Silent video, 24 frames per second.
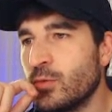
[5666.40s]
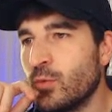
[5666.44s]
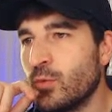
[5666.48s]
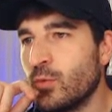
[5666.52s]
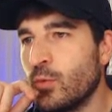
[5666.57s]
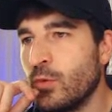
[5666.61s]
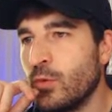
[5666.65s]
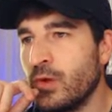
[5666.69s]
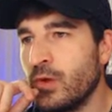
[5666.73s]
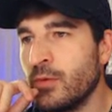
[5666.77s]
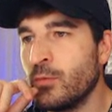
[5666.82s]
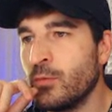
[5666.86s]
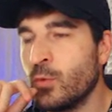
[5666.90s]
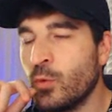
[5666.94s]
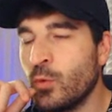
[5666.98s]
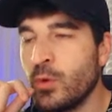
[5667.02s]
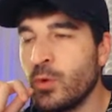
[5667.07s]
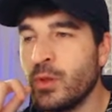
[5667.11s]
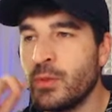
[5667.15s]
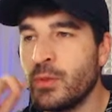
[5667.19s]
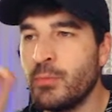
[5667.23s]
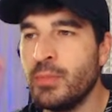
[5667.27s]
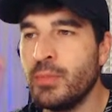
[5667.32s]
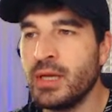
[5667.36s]
With
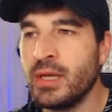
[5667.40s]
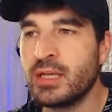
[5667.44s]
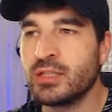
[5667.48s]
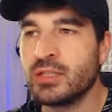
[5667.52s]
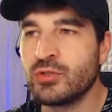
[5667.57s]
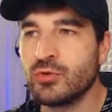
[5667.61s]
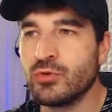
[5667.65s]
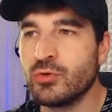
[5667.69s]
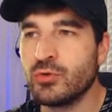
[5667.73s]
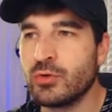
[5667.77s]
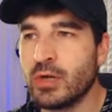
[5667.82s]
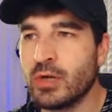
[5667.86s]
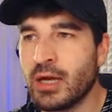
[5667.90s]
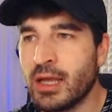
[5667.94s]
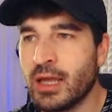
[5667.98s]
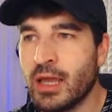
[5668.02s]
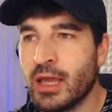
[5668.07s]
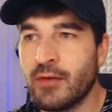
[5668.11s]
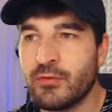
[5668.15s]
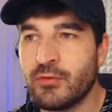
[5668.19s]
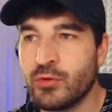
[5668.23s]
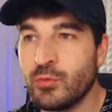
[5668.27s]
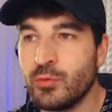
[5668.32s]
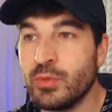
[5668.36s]
Big Sur, I have to
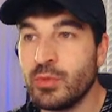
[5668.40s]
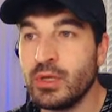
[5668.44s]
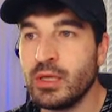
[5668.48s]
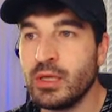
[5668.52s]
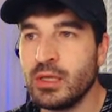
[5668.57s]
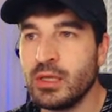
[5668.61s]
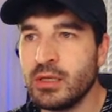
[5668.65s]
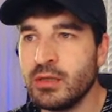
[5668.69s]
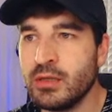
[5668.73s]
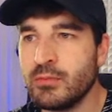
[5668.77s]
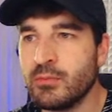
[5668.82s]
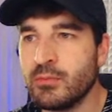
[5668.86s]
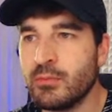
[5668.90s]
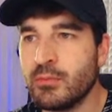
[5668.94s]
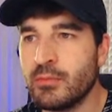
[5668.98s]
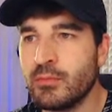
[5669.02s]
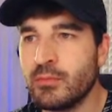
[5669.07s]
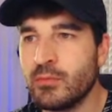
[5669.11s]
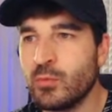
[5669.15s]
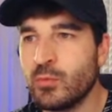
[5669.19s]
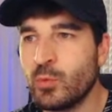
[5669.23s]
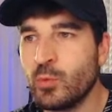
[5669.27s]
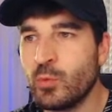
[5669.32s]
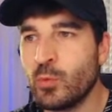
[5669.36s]
be
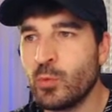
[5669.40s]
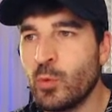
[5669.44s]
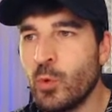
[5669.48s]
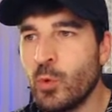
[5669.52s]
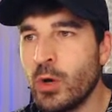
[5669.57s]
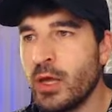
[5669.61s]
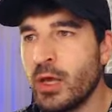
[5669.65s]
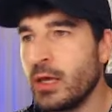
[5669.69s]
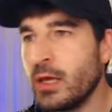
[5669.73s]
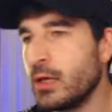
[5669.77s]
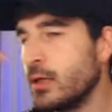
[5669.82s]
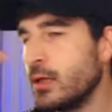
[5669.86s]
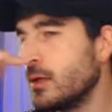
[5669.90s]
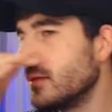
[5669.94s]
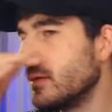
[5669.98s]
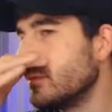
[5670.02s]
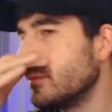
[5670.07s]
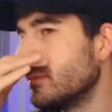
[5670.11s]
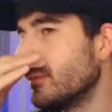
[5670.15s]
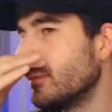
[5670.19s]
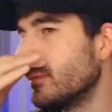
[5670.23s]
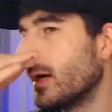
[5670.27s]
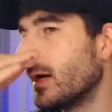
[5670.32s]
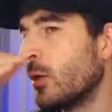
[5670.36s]
way
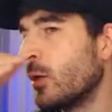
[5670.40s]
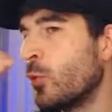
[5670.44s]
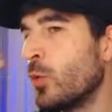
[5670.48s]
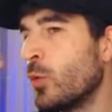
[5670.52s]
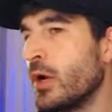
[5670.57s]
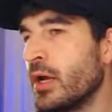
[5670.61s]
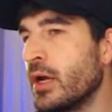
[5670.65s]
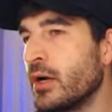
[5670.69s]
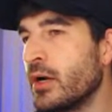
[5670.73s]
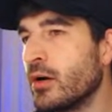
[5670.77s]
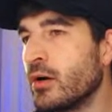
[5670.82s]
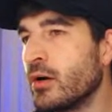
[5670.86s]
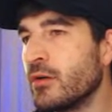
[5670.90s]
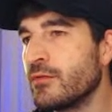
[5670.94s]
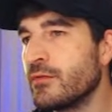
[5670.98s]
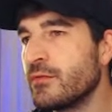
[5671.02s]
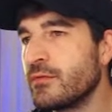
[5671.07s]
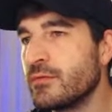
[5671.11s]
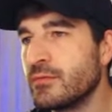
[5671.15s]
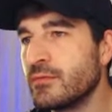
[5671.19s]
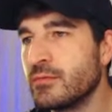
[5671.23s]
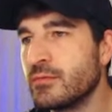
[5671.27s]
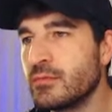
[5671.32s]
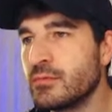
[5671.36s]
aware of,
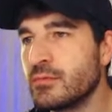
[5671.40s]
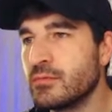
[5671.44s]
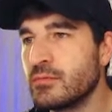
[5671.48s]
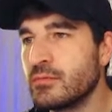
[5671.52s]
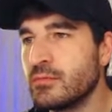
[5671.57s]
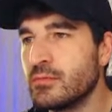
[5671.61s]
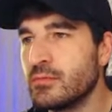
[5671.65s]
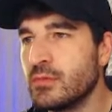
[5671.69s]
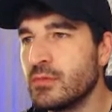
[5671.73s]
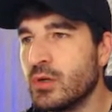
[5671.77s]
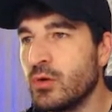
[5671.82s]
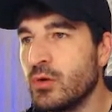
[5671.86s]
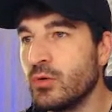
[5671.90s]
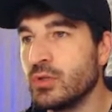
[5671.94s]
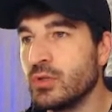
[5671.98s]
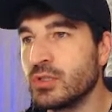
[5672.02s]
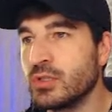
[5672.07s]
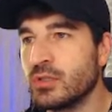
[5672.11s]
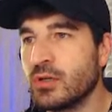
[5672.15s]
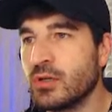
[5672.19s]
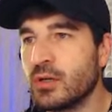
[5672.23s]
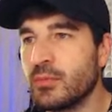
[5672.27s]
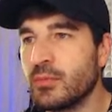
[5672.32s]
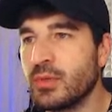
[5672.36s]
oh, it's gonna be
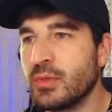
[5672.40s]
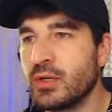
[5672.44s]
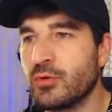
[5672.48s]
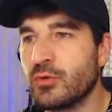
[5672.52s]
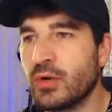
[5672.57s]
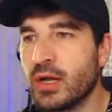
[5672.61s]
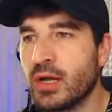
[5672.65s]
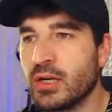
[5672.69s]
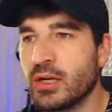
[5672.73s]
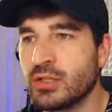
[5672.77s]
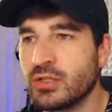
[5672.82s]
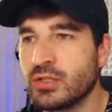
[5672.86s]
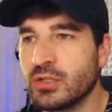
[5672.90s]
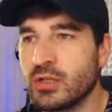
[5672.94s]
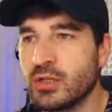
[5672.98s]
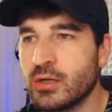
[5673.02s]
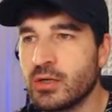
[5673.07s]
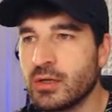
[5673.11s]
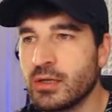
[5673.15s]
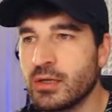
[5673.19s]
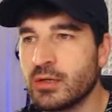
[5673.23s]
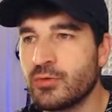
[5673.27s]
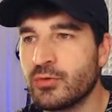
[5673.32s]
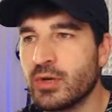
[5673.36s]
crash, it's gonna
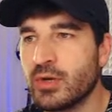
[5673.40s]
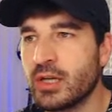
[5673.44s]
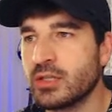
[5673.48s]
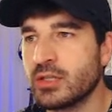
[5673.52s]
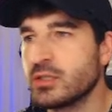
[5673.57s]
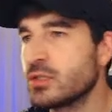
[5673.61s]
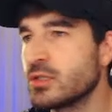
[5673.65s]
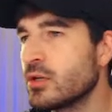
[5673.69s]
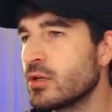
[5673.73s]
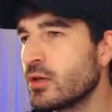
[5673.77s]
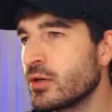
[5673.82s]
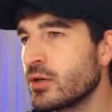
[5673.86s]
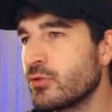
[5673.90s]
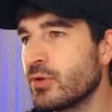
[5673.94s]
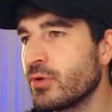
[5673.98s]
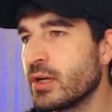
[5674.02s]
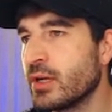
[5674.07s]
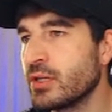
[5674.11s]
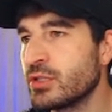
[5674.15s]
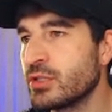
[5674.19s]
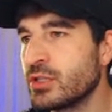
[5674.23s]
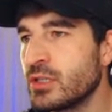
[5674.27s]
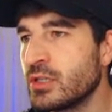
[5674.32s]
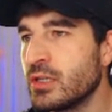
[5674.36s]
crash, it's gonna crash.
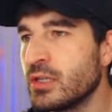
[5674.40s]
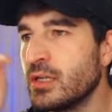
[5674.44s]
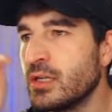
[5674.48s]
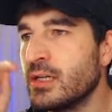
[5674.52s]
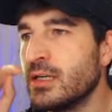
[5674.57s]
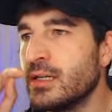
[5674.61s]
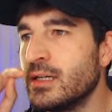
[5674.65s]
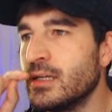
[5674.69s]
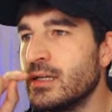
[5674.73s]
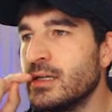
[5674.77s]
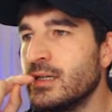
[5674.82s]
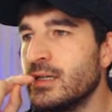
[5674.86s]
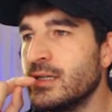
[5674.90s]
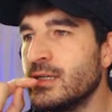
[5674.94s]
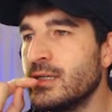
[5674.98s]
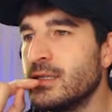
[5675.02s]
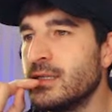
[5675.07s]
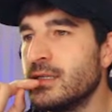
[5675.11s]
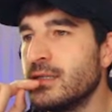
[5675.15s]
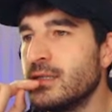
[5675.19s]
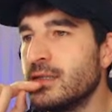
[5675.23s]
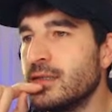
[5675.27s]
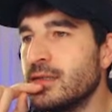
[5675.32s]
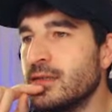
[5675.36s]

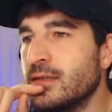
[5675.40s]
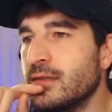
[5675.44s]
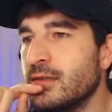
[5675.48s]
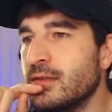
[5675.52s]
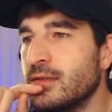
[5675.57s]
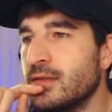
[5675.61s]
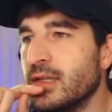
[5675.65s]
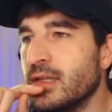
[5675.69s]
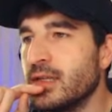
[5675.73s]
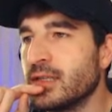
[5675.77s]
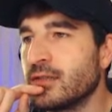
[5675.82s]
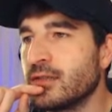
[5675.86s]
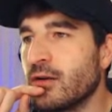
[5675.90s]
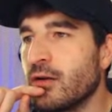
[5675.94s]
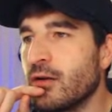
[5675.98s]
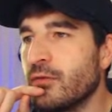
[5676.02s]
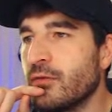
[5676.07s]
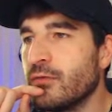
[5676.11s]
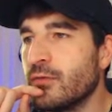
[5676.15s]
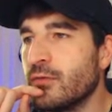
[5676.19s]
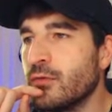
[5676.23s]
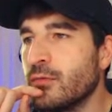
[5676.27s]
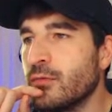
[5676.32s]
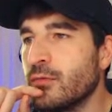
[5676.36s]
That's awful.
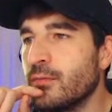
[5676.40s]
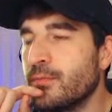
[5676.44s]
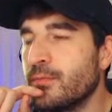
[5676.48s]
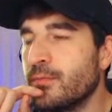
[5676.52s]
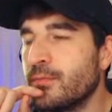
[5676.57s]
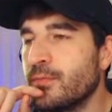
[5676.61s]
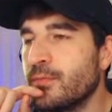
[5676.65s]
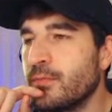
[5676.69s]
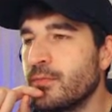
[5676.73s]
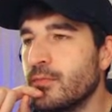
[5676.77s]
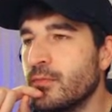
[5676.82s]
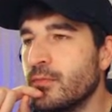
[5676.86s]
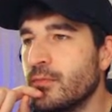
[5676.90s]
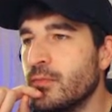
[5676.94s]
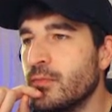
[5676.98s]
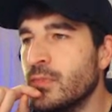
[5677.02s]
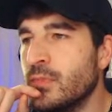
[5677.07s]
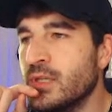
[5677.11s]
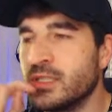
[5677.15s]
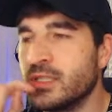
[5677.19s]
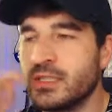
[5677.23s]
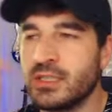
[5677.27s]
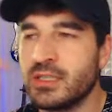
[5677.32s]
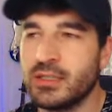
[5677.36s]
But
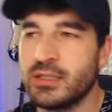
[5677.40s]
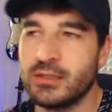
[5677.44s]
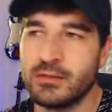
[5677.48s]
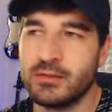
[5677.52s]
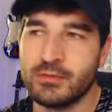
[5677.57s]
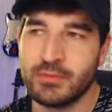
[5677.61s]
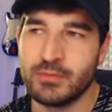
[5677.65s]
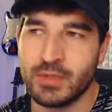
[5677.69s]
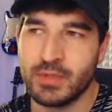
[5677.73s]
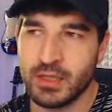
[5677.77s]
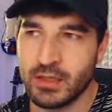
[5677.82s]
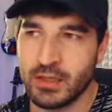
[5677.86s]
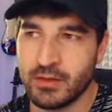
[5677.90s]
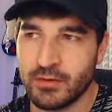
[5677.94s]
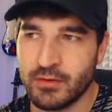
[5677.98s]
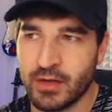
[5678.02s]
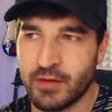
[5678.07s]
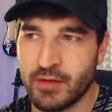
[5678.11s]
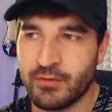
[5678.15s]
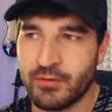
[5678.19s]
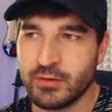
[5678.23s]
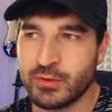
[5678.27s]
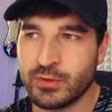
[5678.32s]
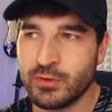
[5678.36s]
still, FL
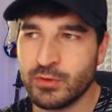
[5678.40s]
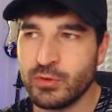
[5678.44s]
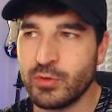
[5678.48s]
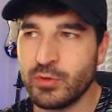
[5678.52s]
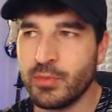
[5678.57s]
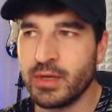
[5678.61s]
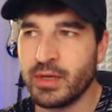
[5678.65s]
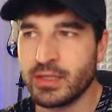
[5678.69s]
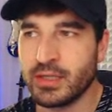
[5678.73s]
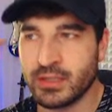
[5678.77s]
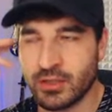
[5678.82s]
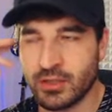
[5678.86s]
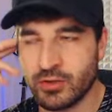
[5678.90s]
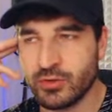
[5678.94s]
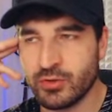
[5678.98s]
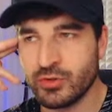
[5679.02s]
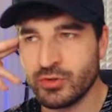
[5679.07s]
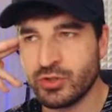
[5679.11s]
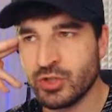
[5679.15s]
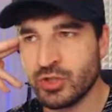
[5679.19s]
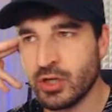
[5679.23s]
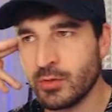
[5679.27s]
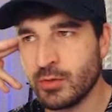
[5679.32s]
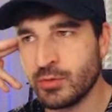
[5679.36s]
Studio makes a good job
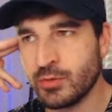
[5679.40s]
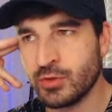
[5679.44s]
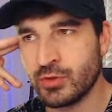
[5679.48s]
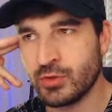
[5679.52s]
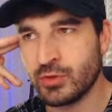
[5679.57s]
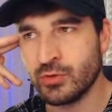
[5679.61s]
to